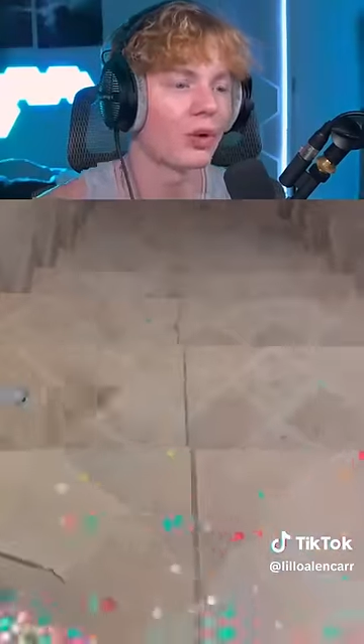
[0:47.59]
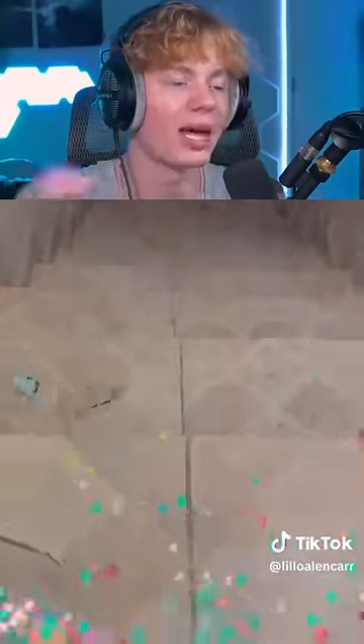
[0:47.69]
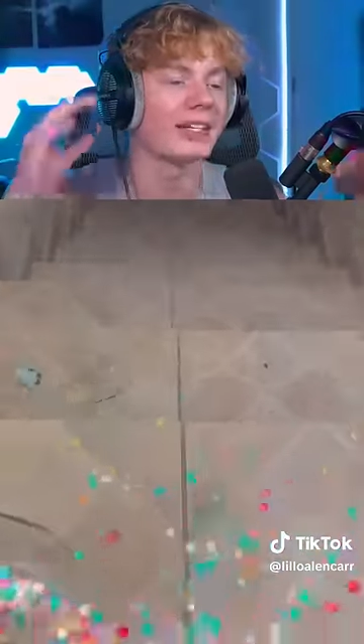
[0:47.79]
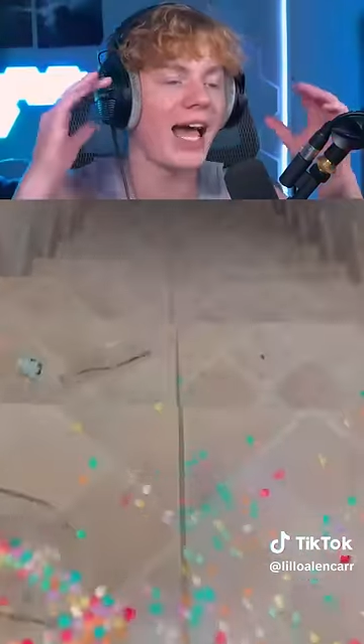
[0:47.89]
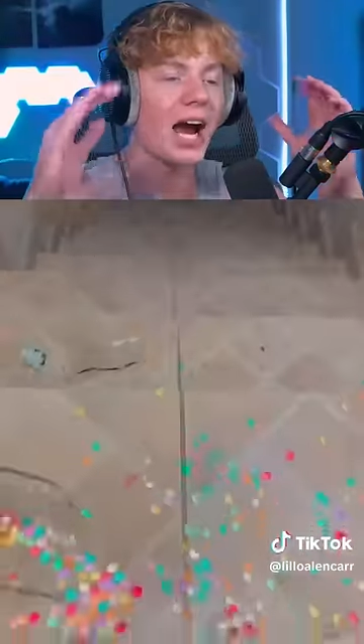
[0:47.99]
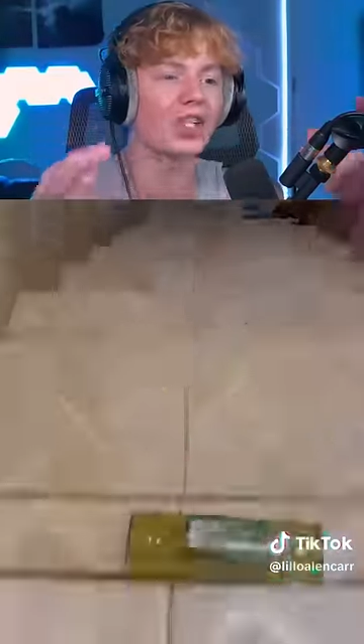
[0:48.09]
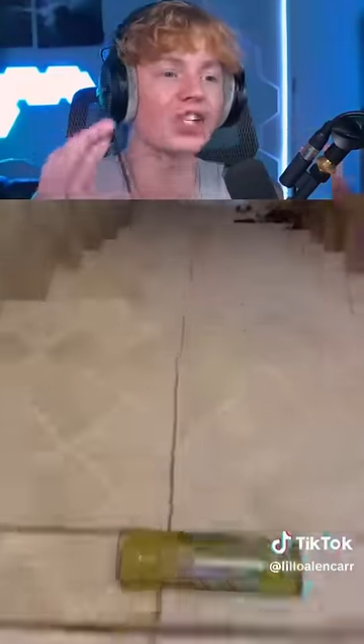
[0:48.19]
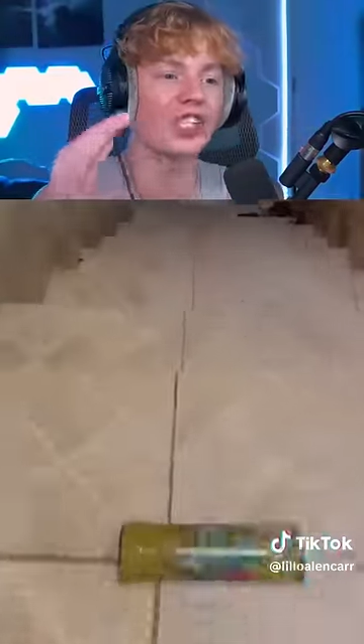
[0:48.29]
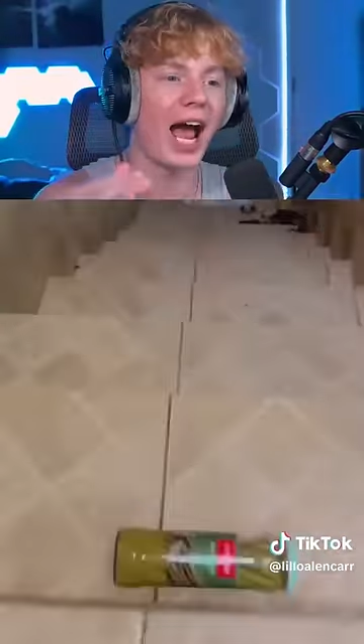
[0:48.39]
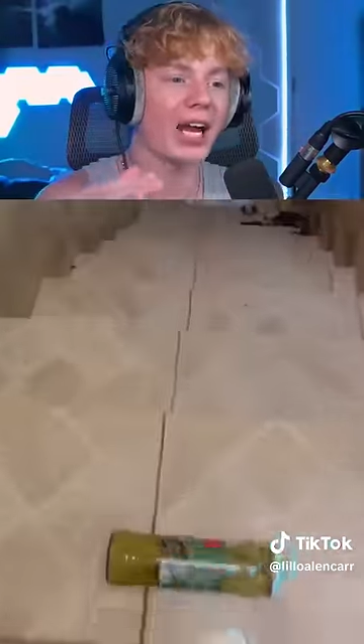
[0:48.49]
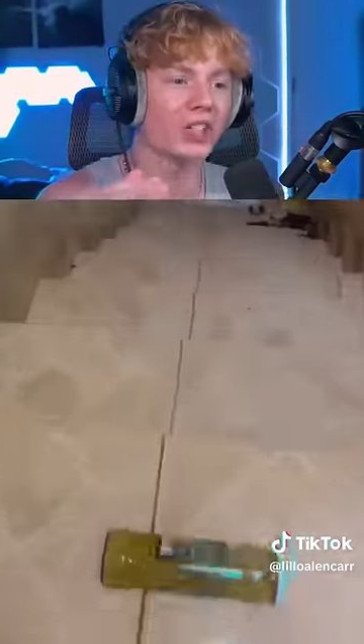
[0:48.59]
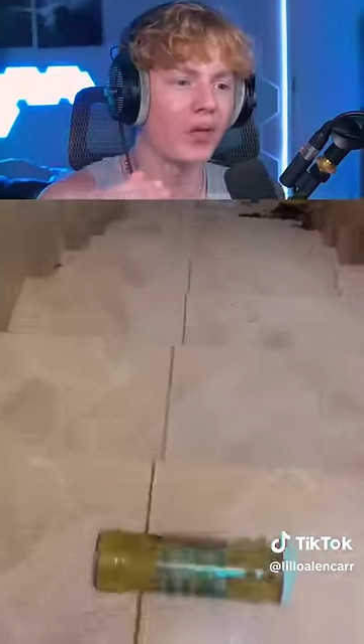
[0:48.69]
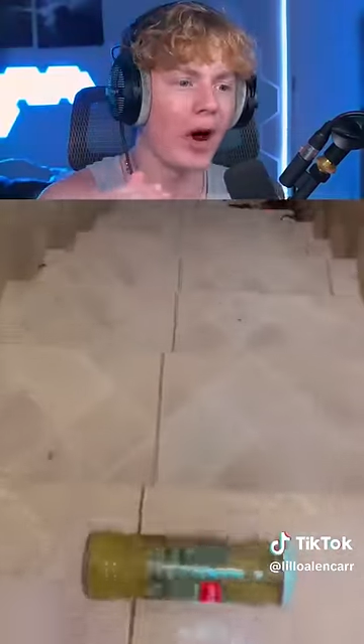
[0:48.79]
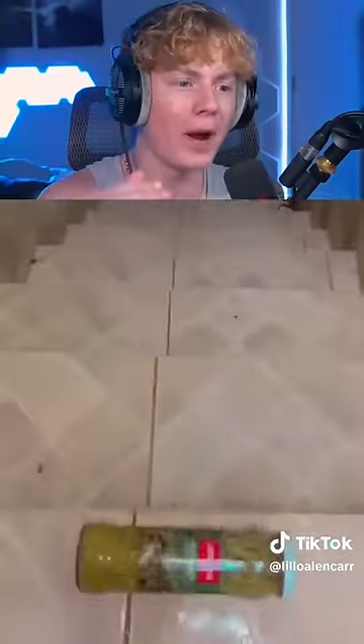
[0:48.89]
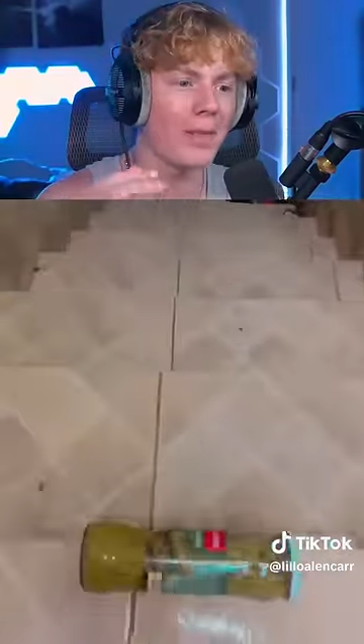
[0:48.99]
Okay, it's actually
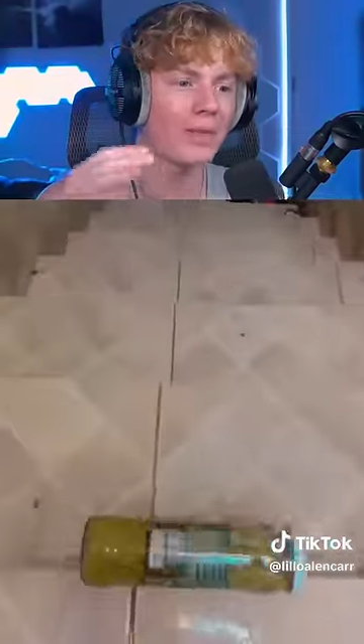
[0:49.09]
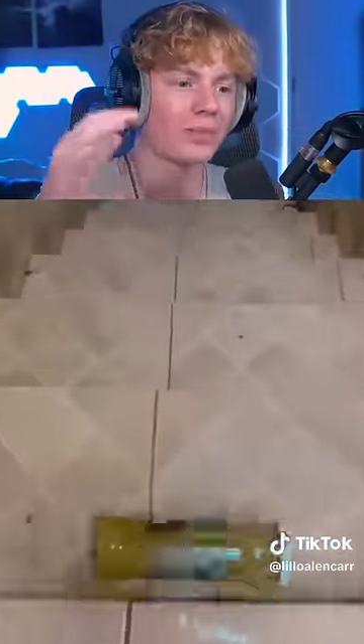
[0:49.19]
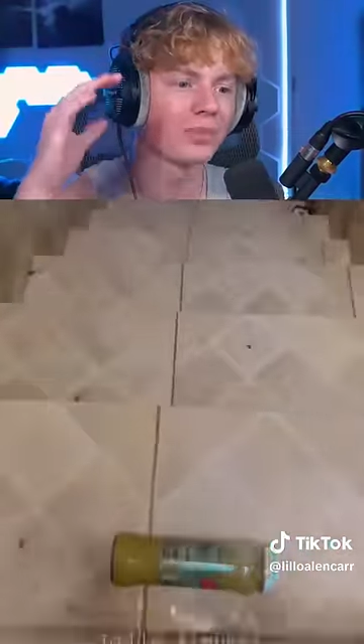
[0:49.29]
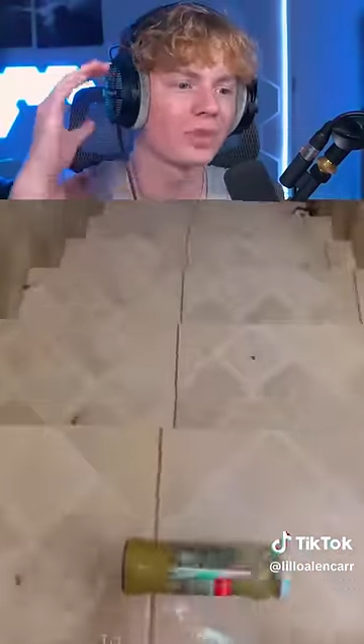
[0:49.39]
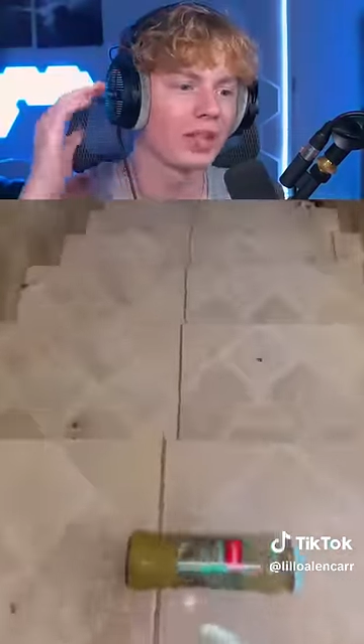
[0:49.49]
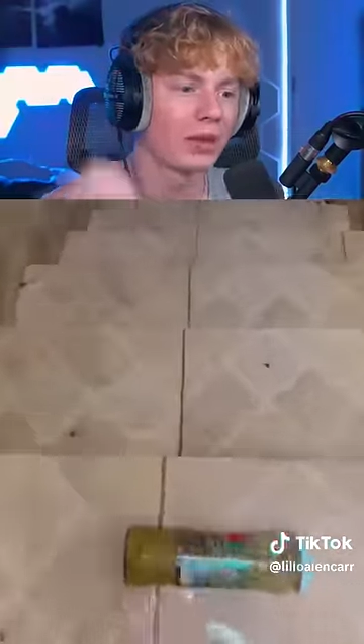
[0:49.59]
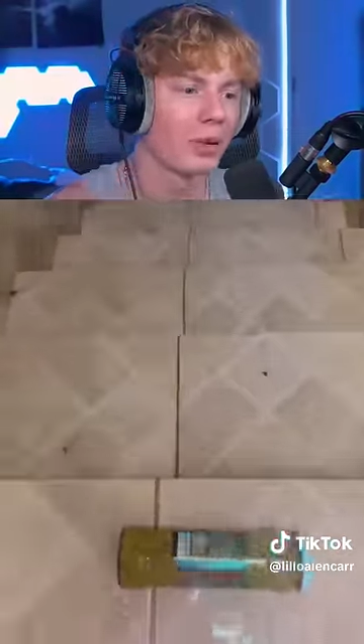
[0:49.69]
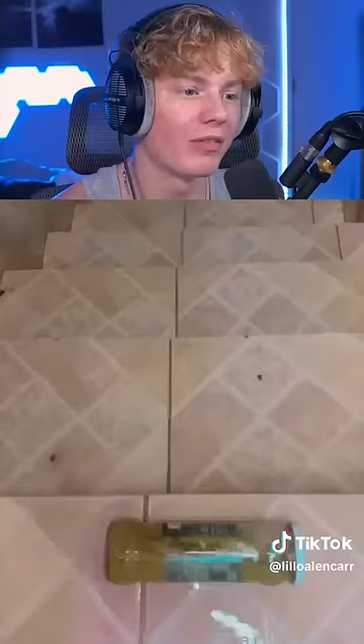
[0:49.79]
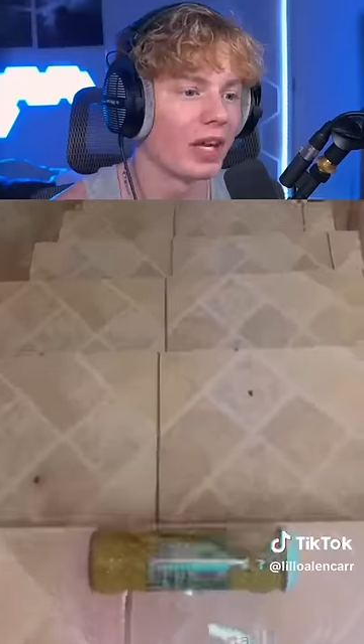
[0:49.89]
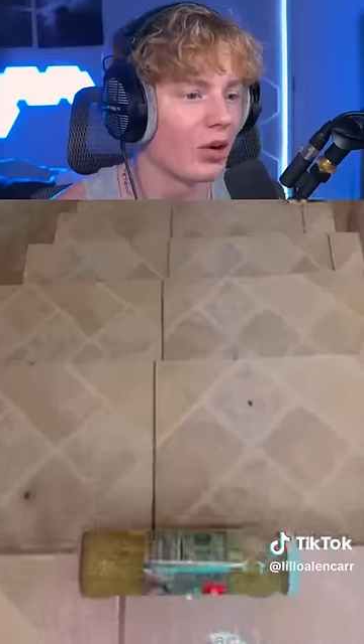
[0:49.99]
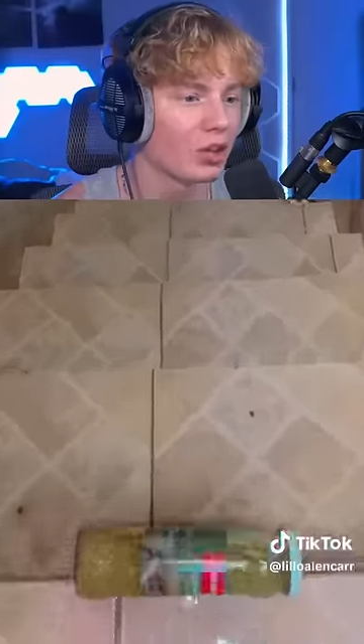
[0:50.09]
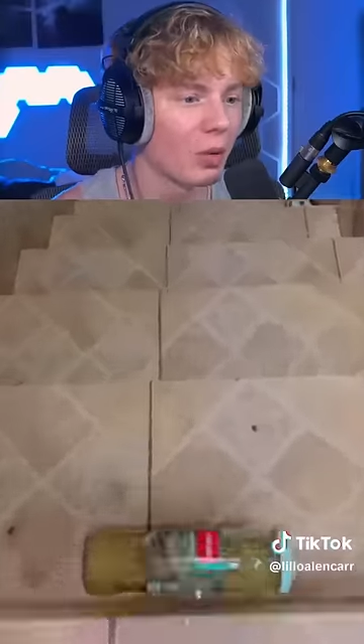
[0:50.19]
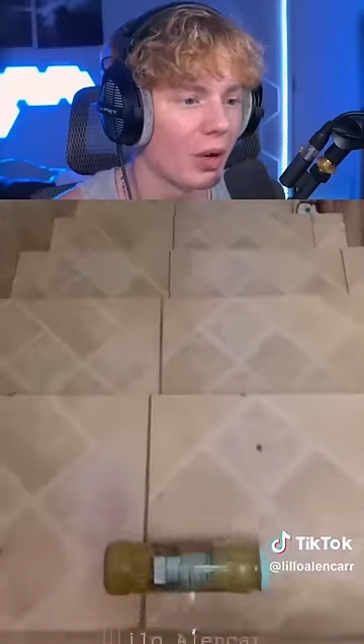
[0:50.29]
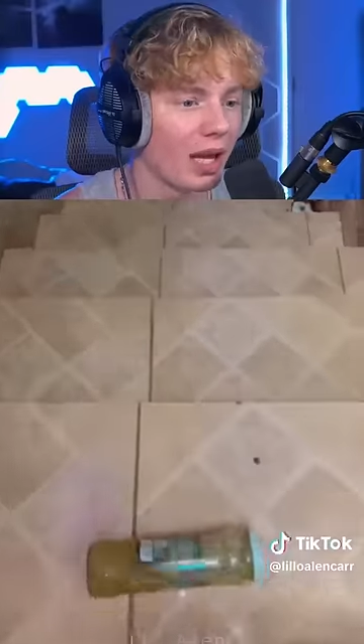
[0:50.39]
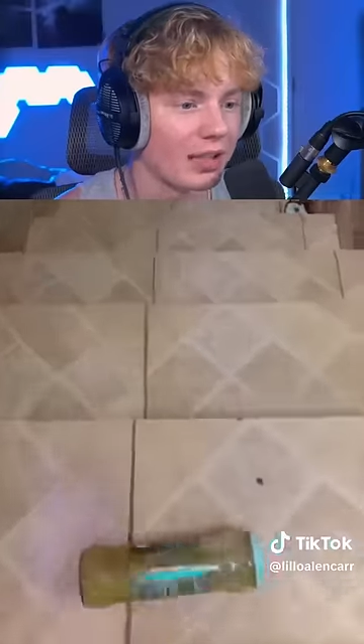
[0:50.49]
satisfying, but if they don't show
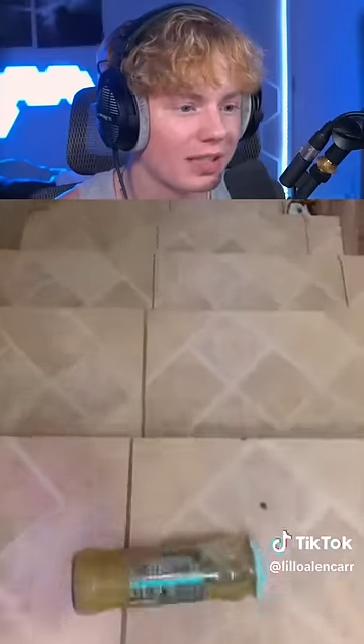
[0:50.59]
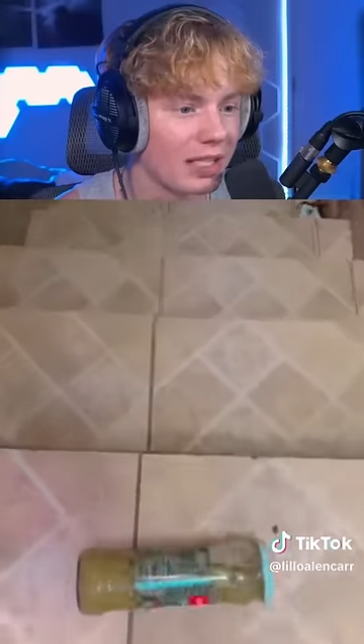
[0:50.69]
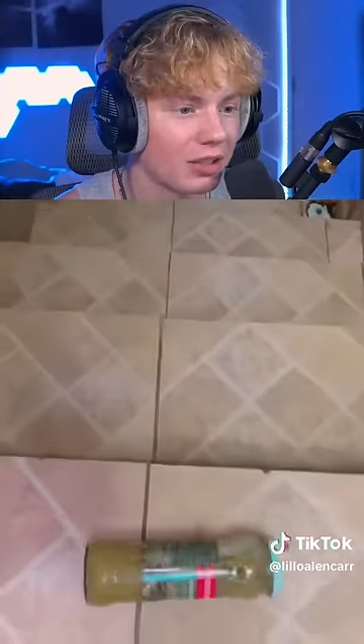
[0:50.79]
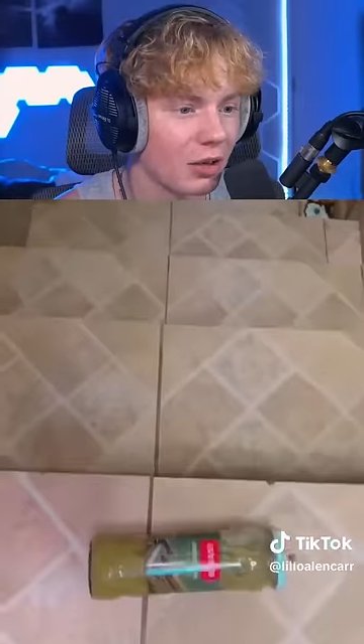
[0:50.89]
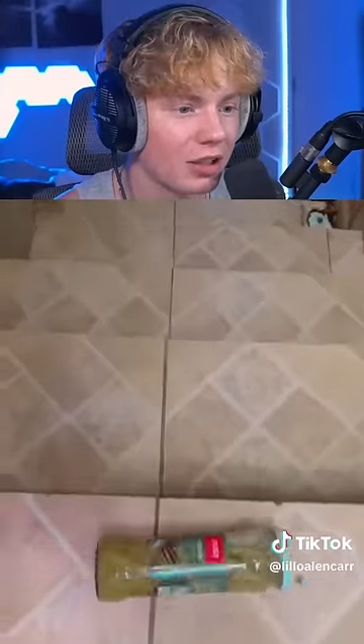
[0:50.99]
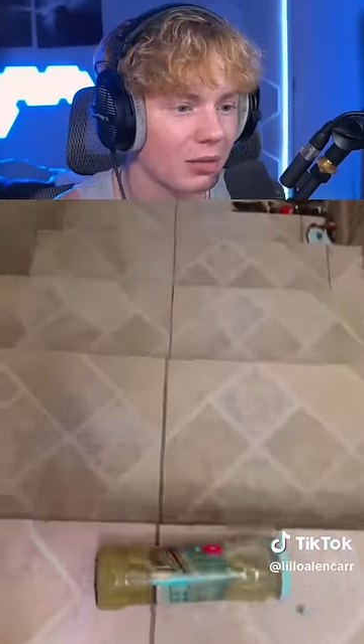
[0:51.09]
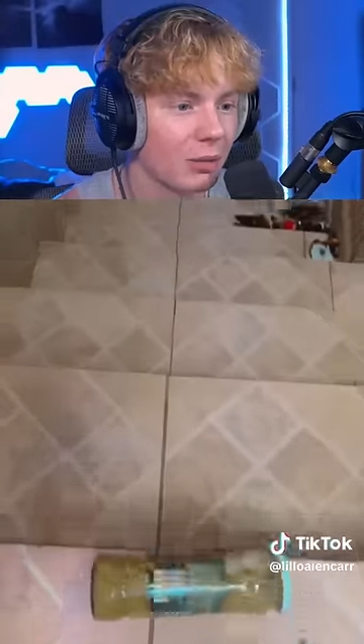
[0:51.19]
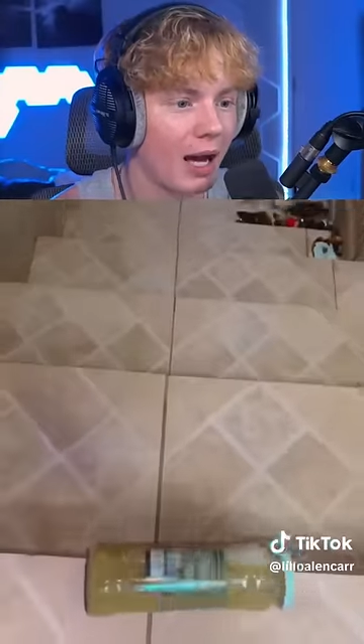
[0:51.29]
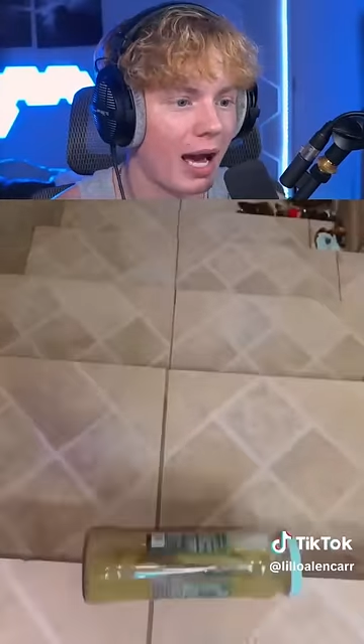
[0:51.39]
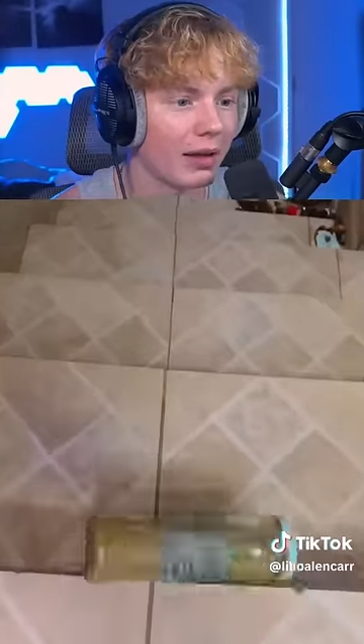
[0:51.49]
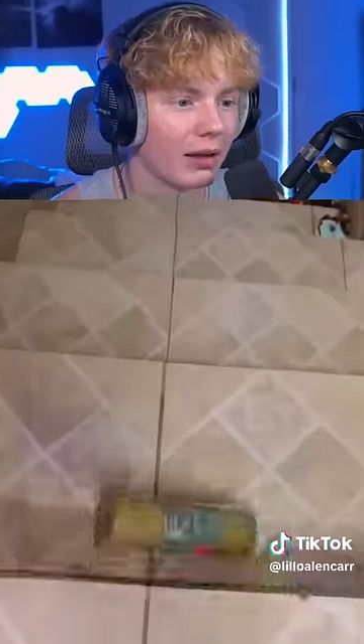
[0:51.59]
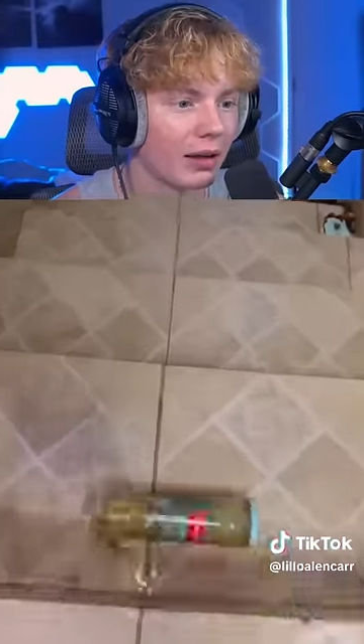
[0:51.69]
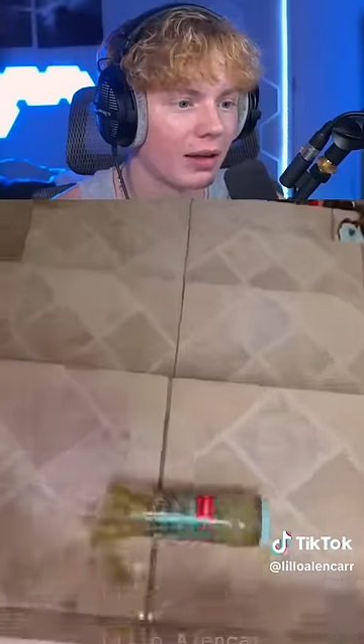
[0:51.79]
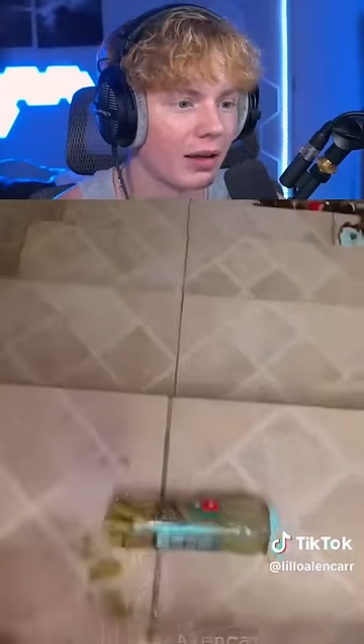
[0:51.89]
me one that at least gets close, I'm gonna be mad.